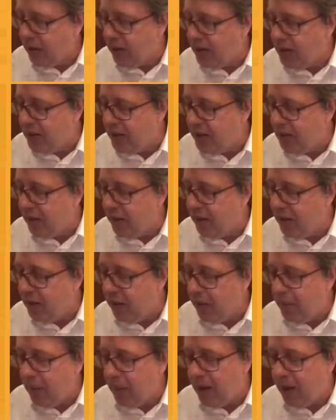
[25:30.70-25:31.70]
this is
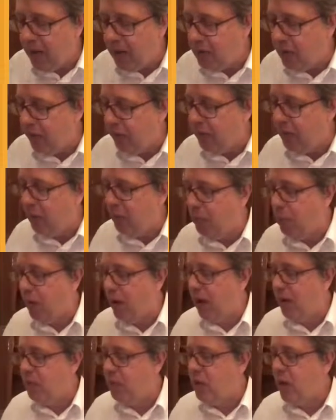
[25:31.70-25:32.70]
a page of the
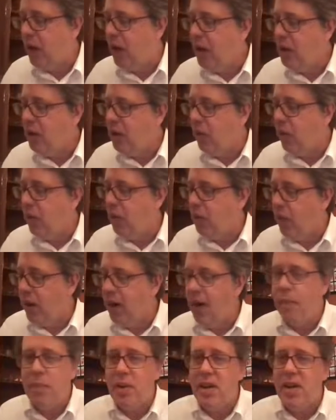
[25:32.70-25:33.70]
primes going
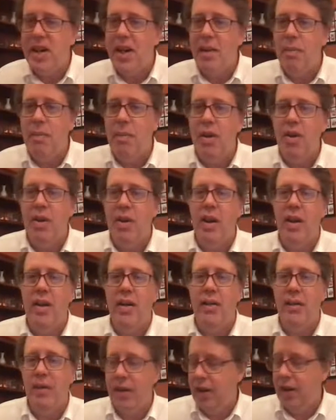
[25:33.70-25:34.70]
right up to 10
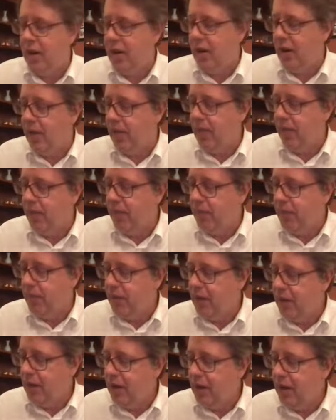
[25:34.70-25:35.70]
million. And
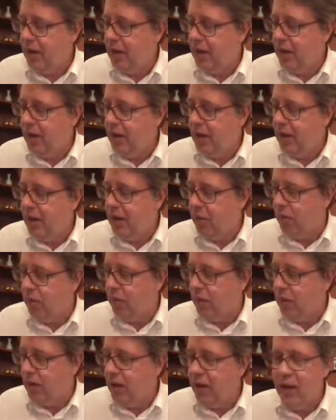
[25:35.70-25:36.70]
so
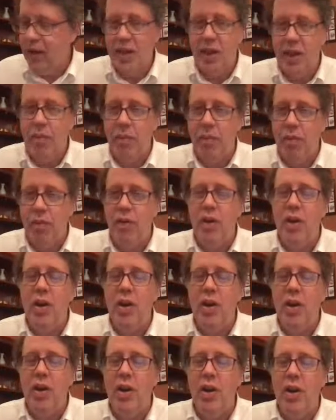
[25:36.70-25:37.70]
it's a very
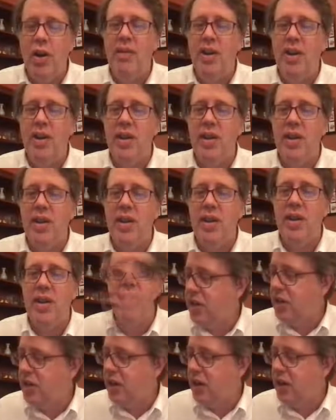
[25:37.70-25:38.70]
impressive table, and
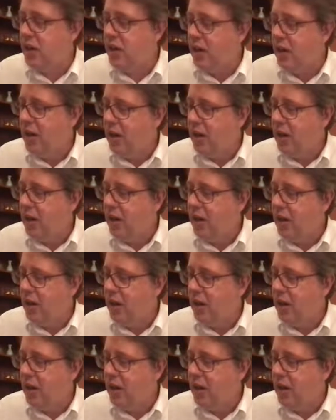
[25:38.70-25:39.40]
this is the